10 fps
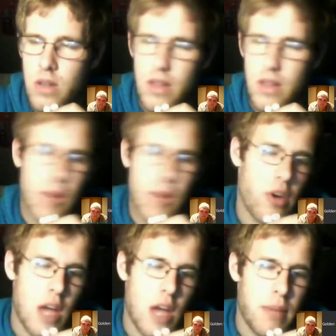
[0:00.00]
then we're going to
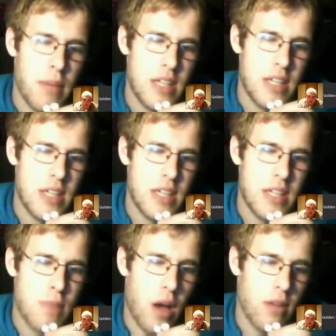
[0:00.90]
talk baseball.
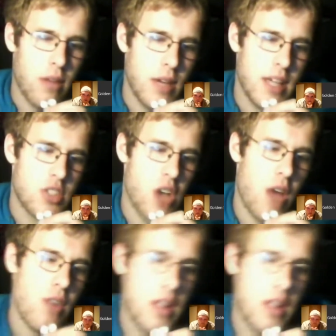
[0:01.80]
And Sean really